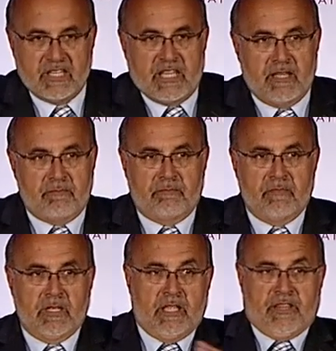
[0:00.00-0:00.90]
to them,
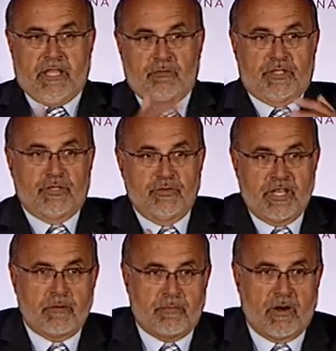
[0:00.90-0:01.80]
they would do
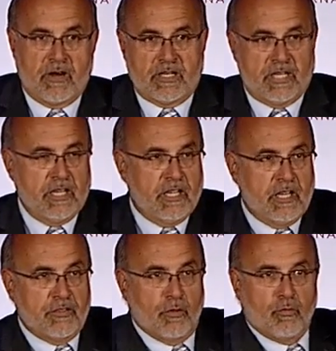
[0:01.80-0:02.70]
their part,
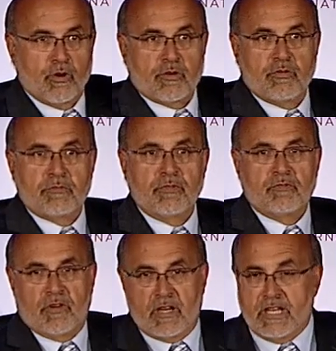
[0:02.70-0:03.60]
the work would
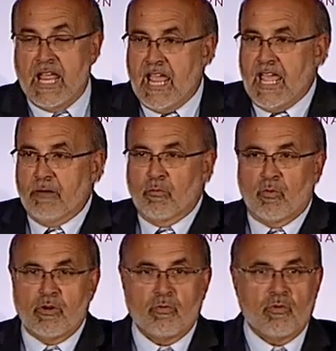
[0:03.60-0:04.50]
move on, and
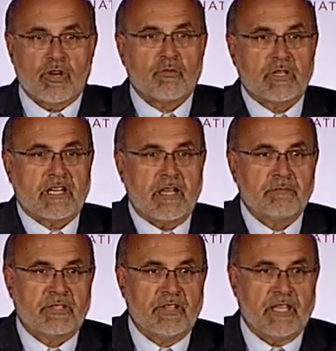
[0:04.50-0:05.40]
more work would
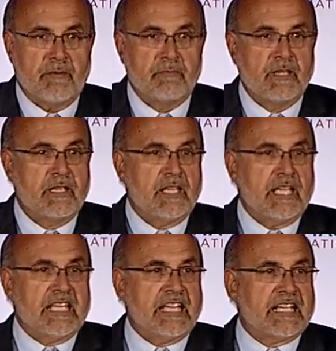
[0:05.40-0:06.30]
come to them
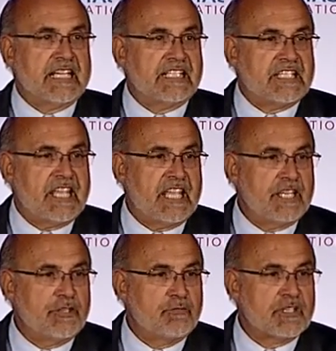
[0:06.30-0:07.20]
in a
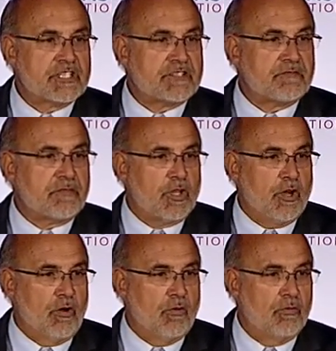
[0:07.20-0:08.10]
continuous
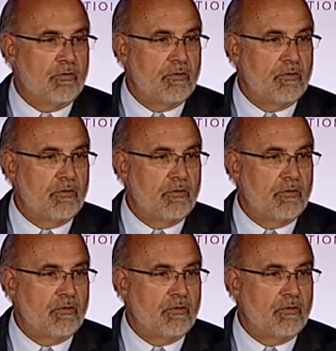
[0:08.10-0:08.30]
flow.